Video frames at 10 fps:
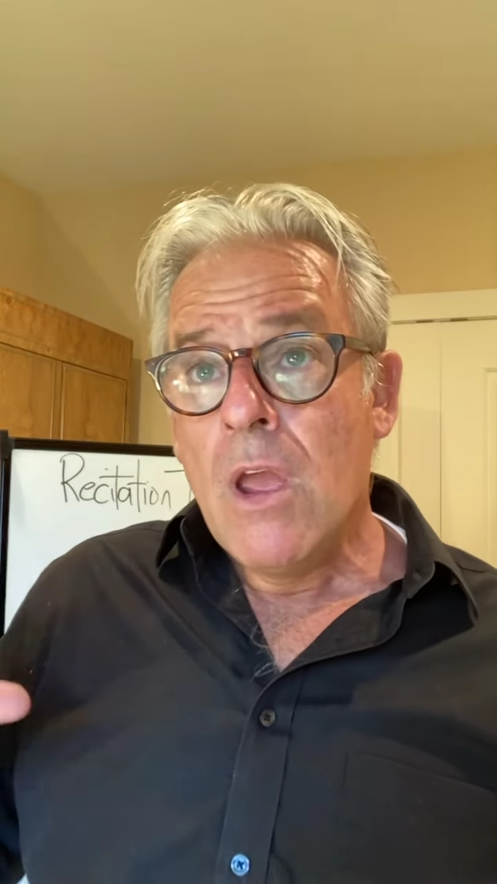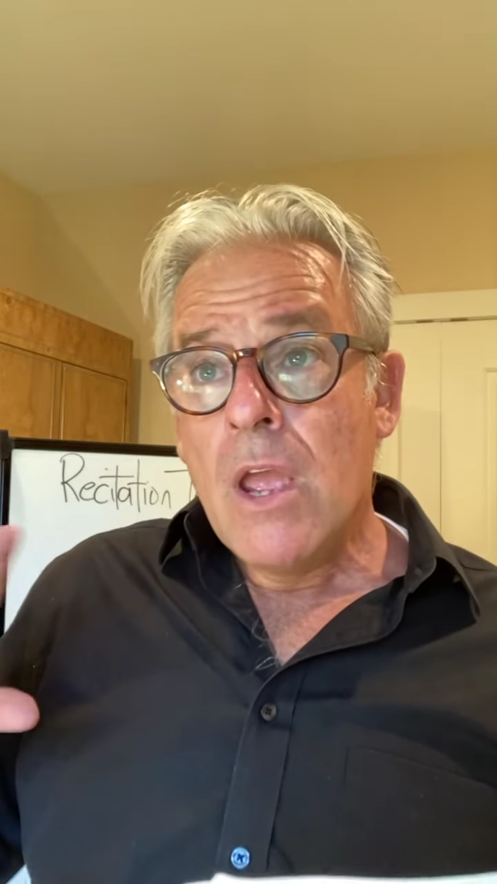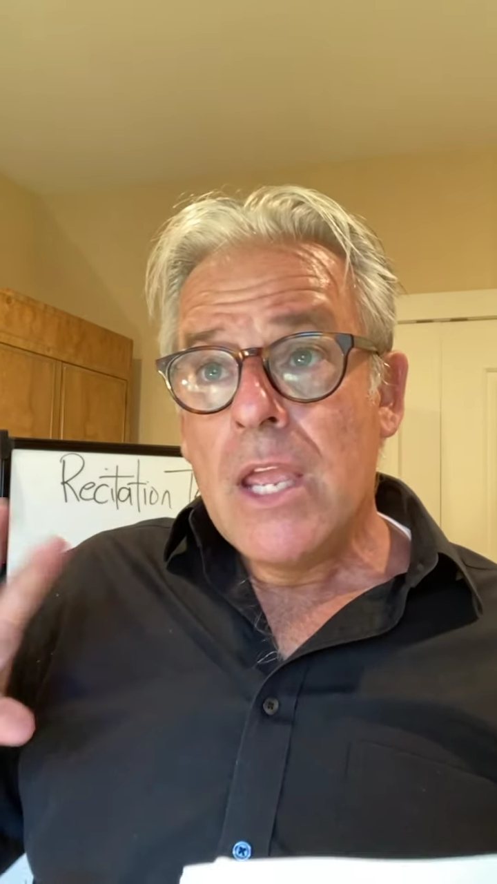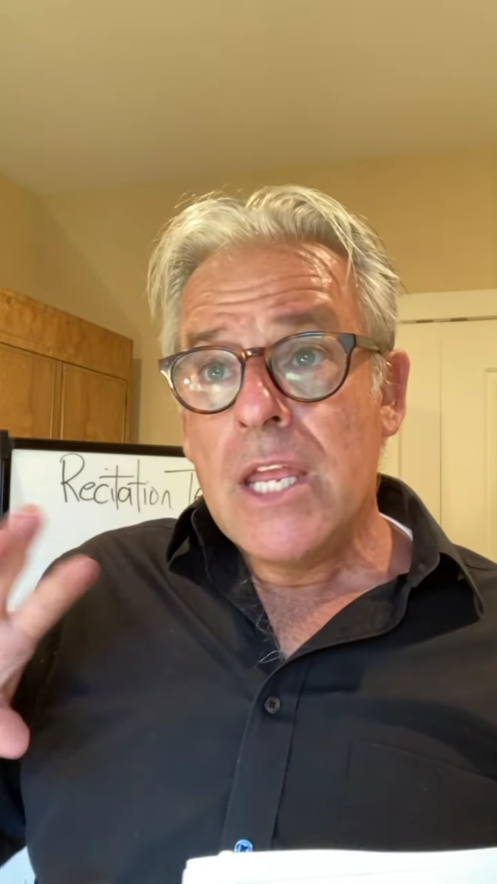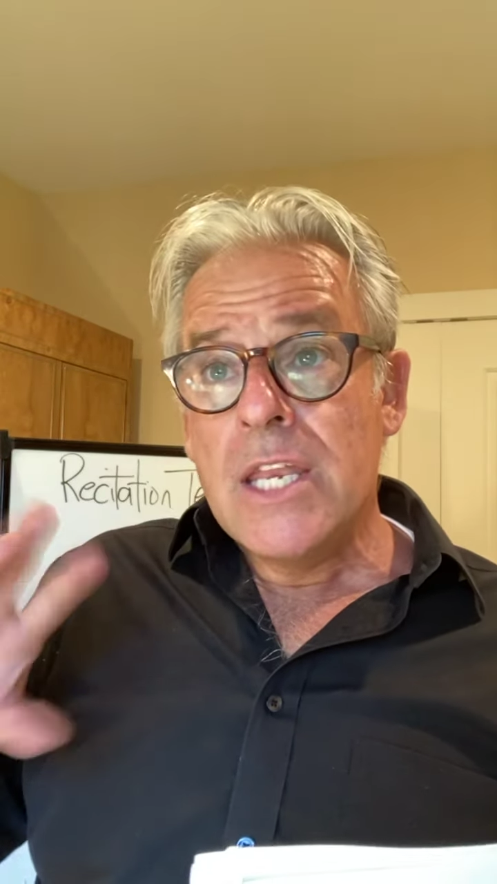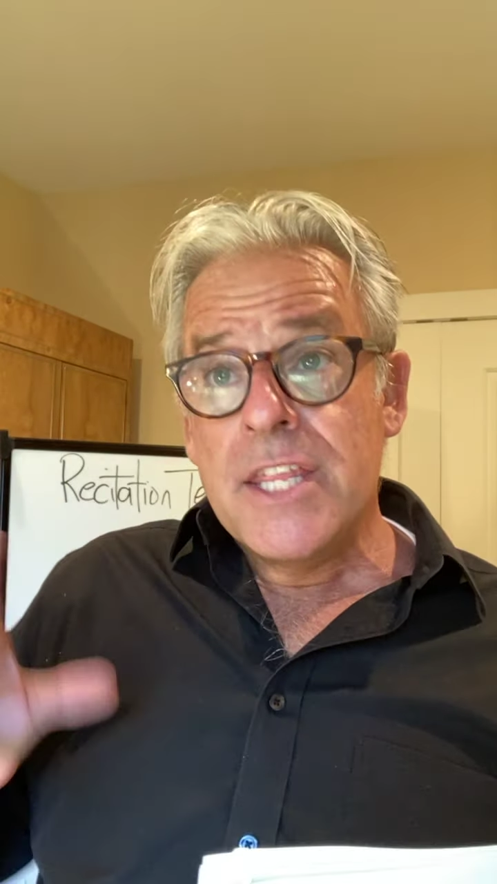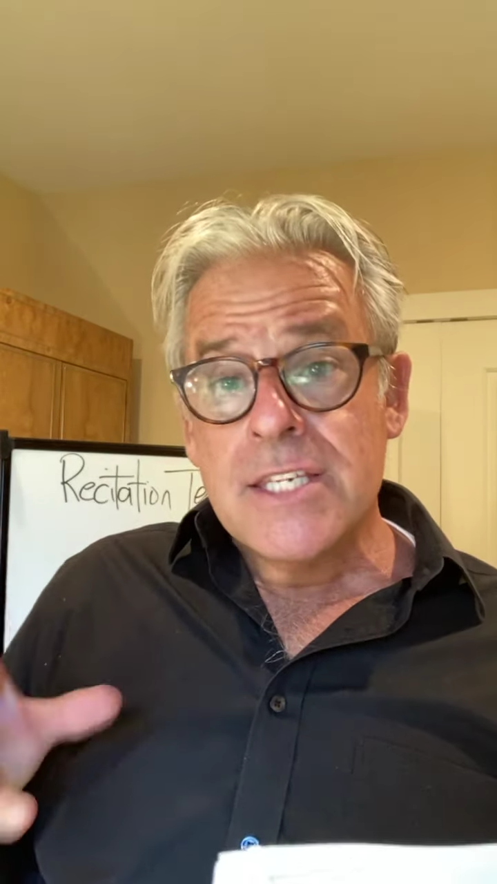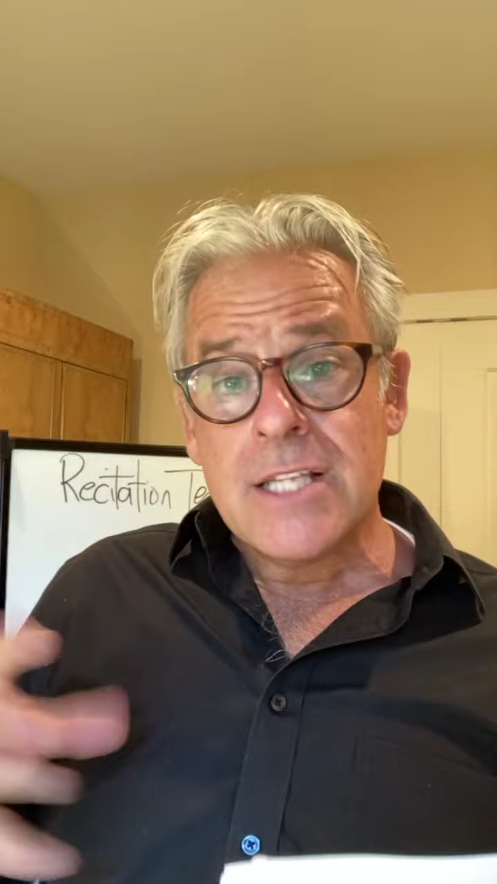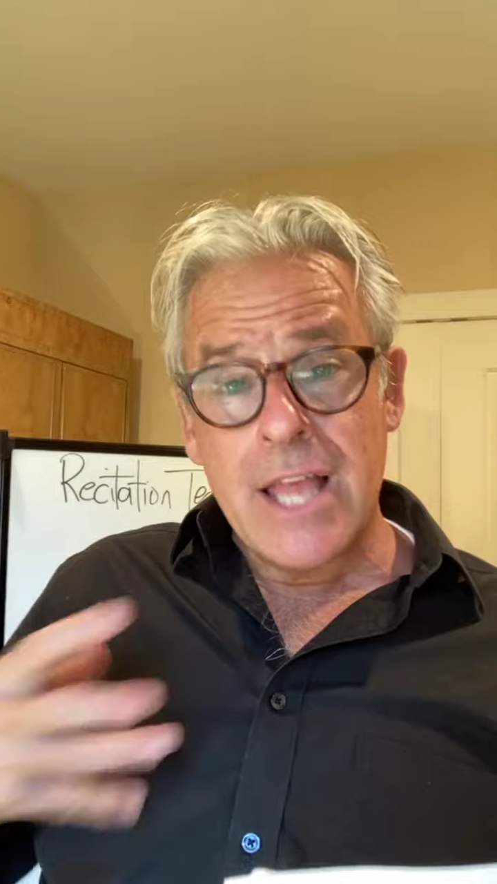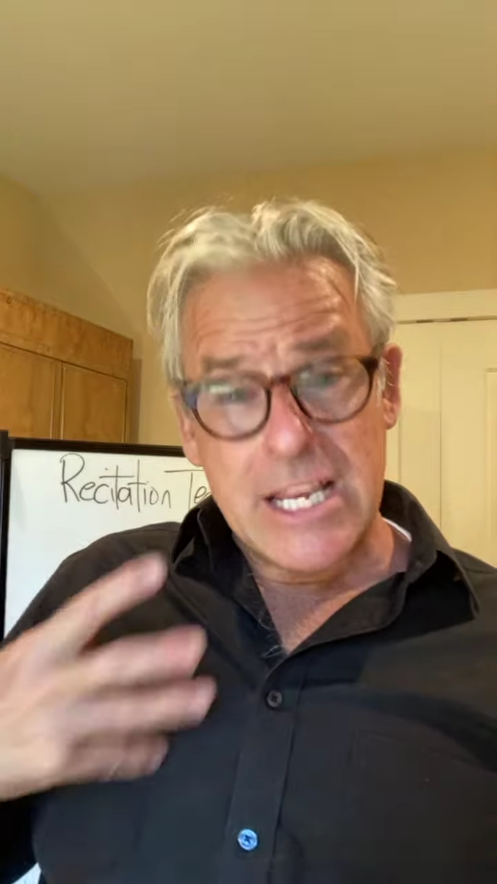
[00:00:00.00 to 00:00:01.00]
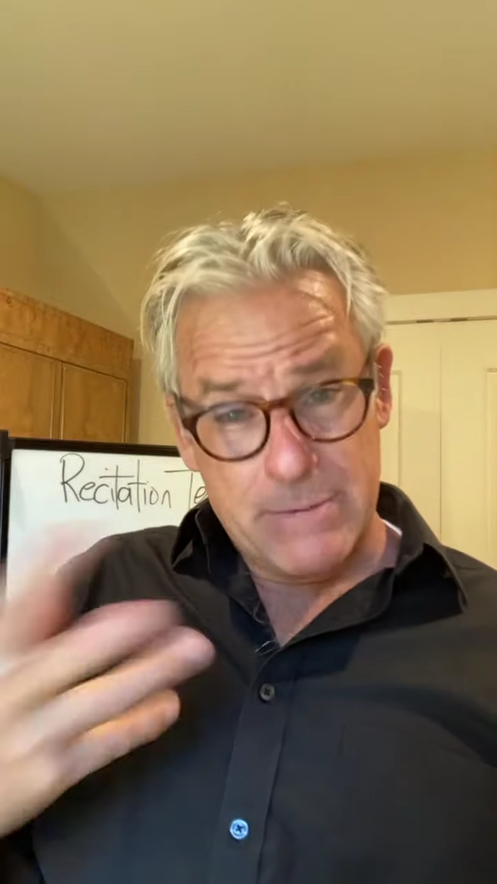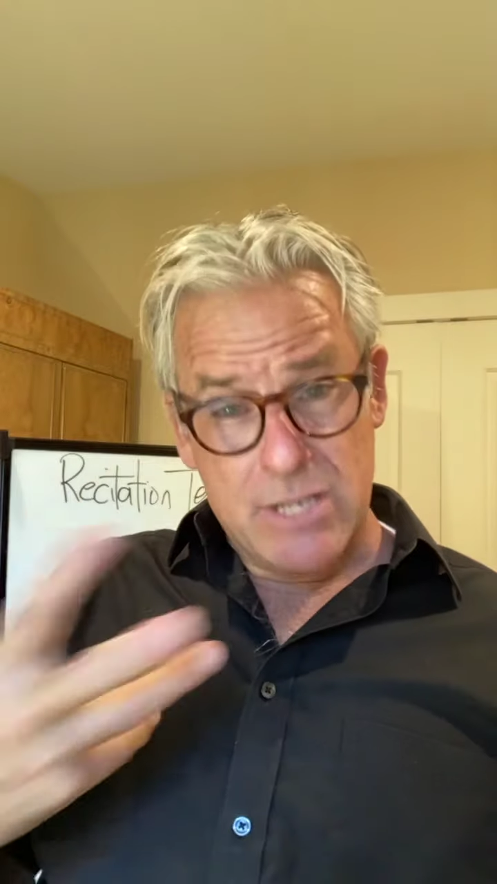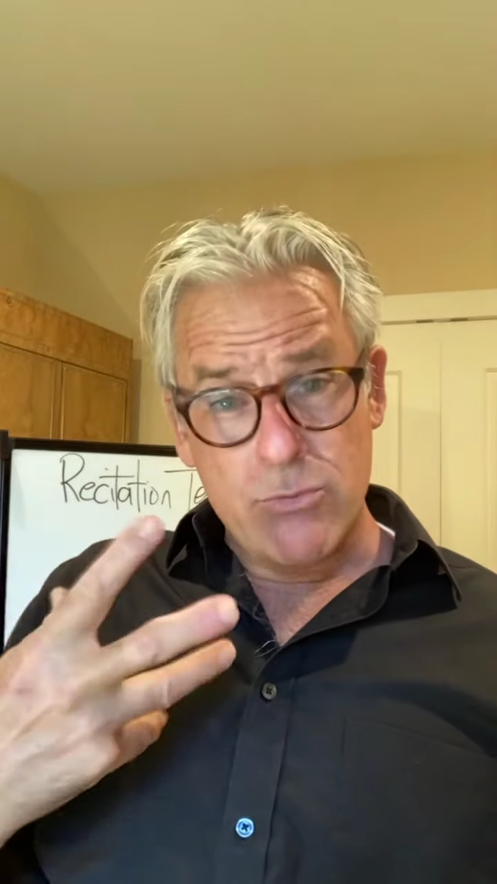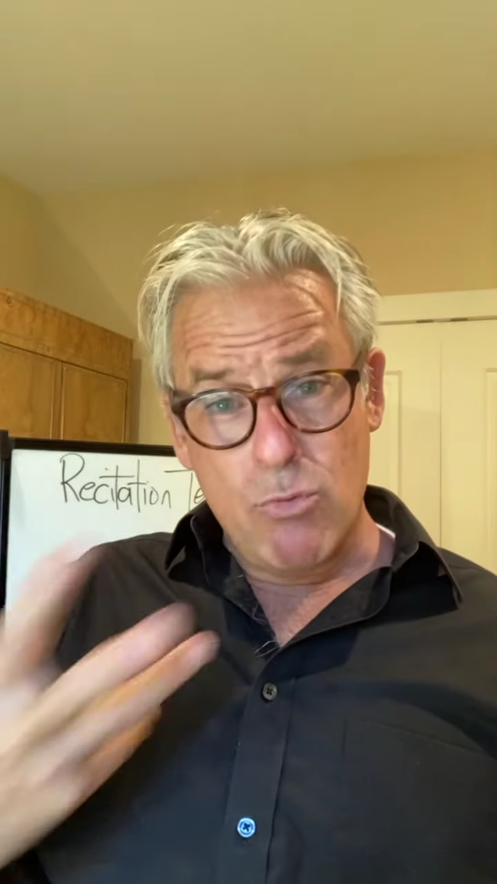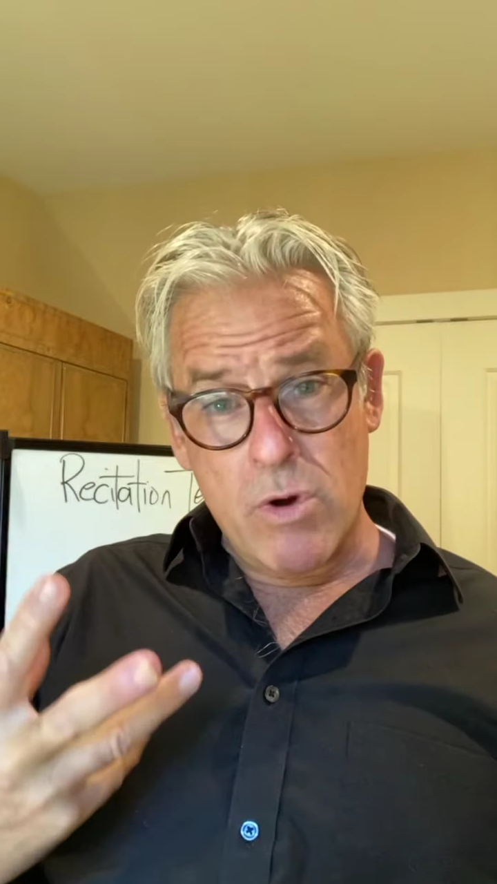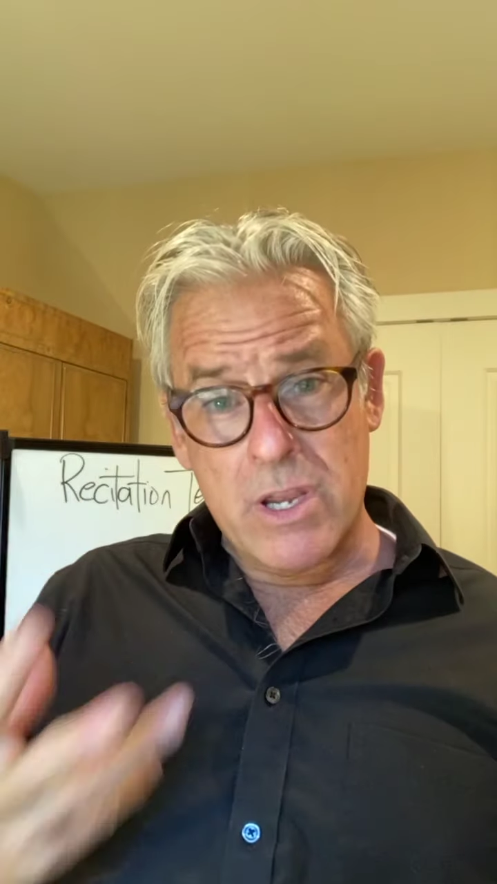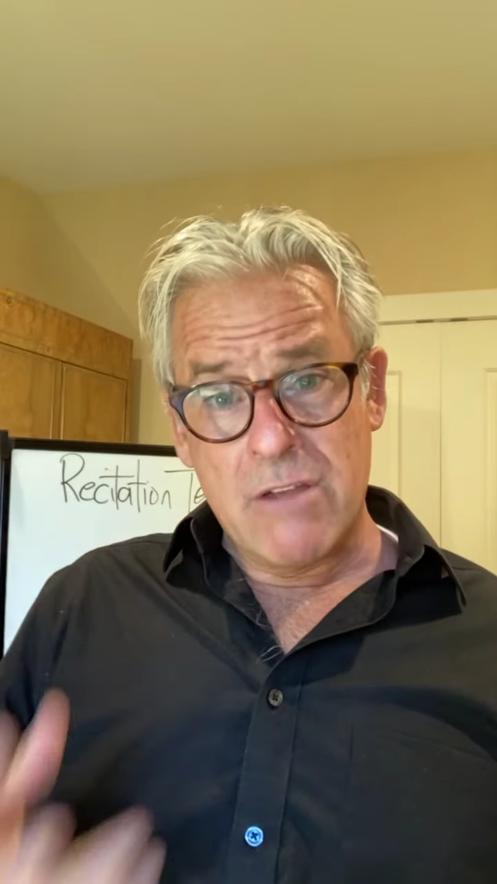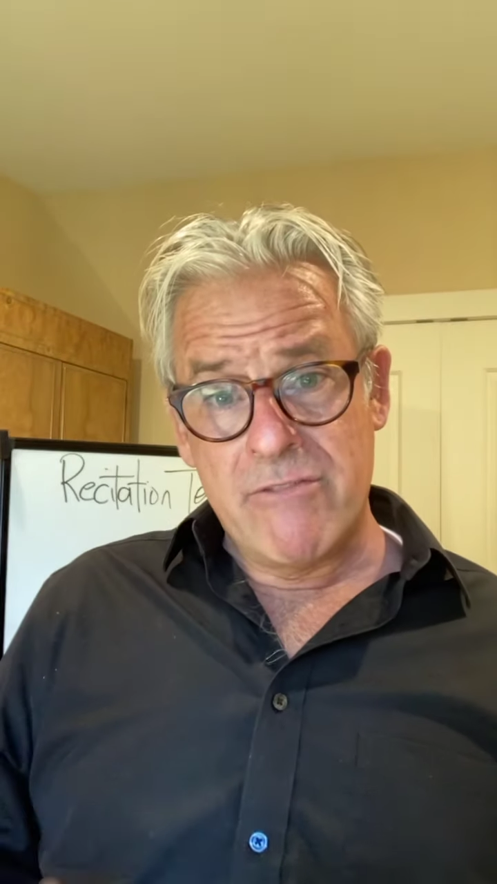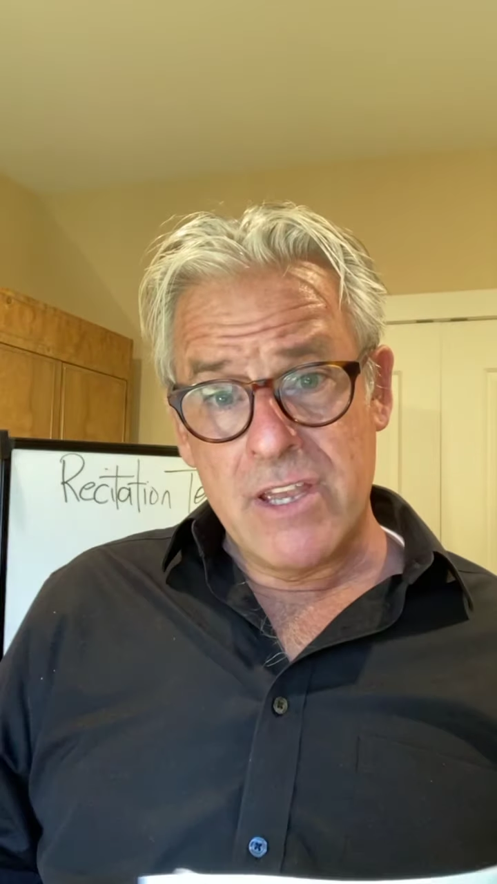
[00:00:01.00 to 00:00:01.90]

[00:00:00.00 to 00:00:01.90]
In this class, because we're working